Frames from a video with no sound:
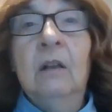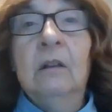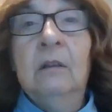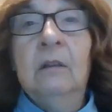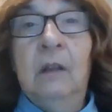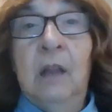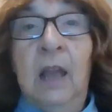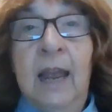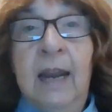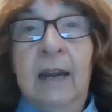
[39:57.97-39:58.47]

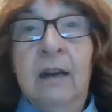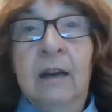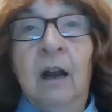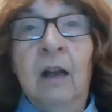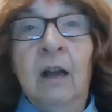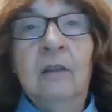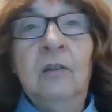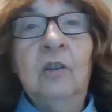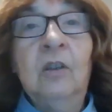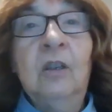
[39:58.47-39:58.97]
Late
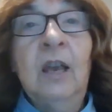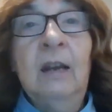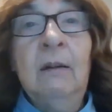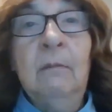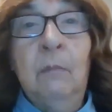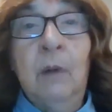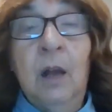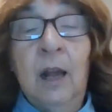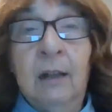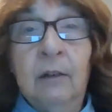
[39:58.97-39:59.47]
onset,
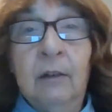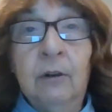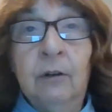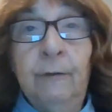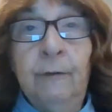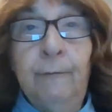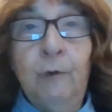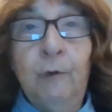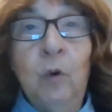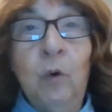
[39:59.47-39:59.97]
milder
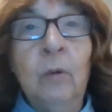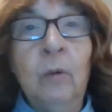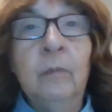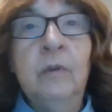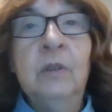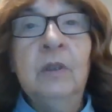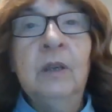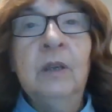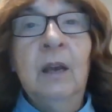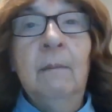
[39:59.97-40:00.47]

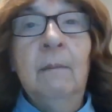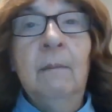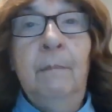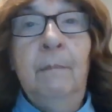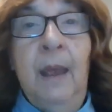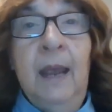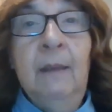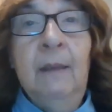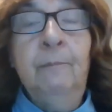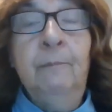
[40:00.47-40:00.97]
forms
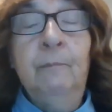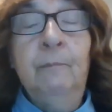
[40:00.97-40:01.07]
may